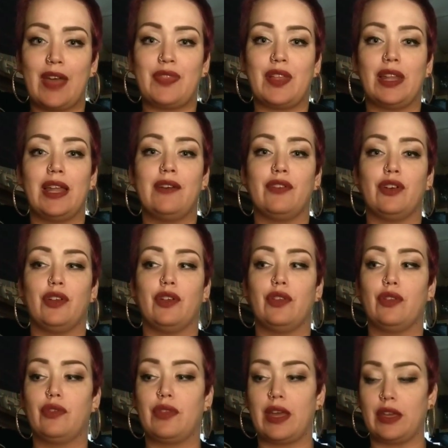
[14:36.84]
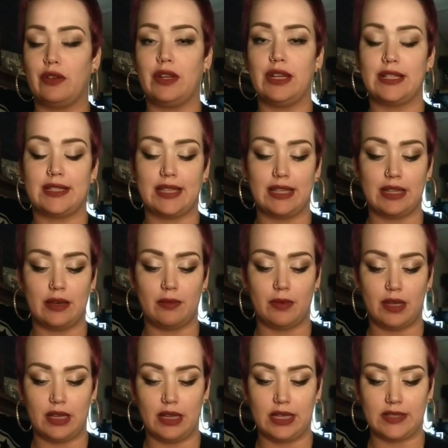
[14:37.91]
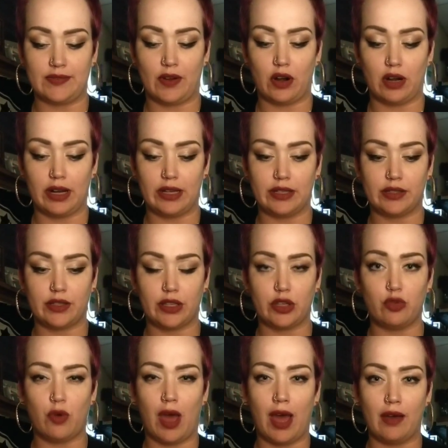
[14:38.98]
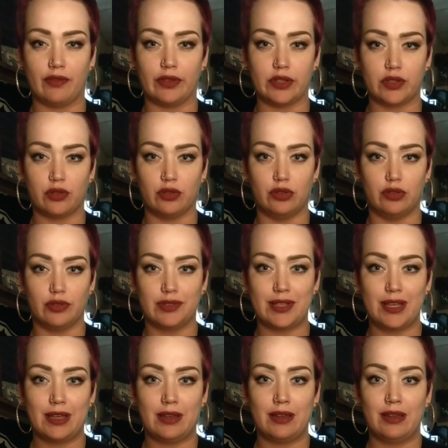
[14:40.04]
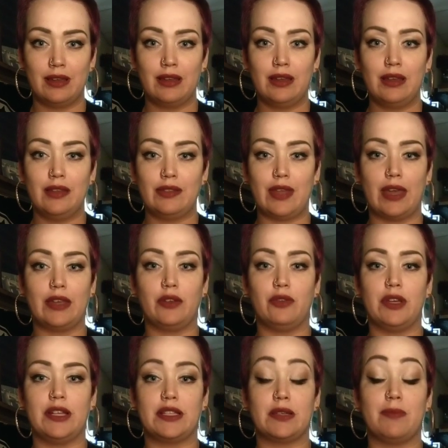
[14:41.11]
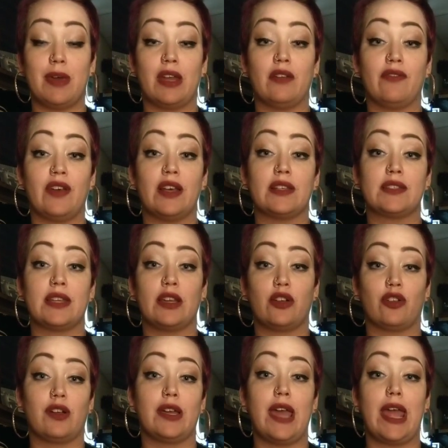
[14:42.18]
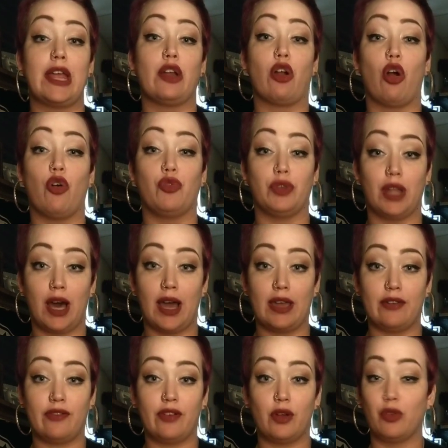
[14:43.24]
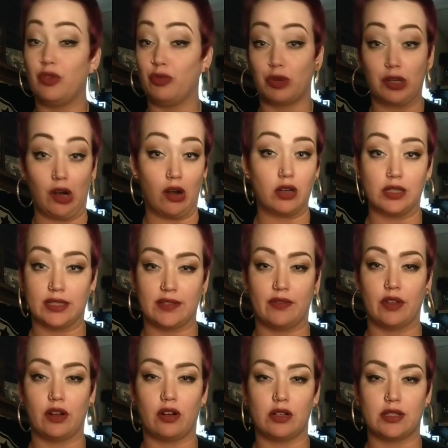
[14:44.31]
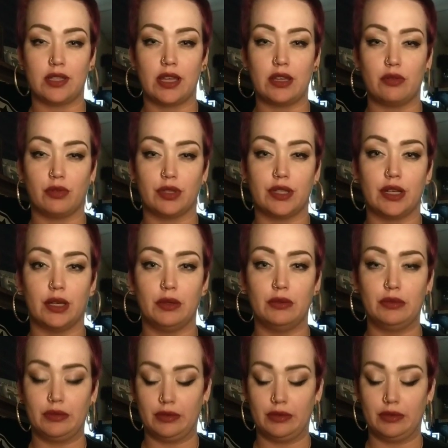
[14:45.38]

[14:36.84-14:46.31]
the level that you need to see them, as far as you have the tools that you need to manifest and create your own life, regardless of the cards that you were dealt.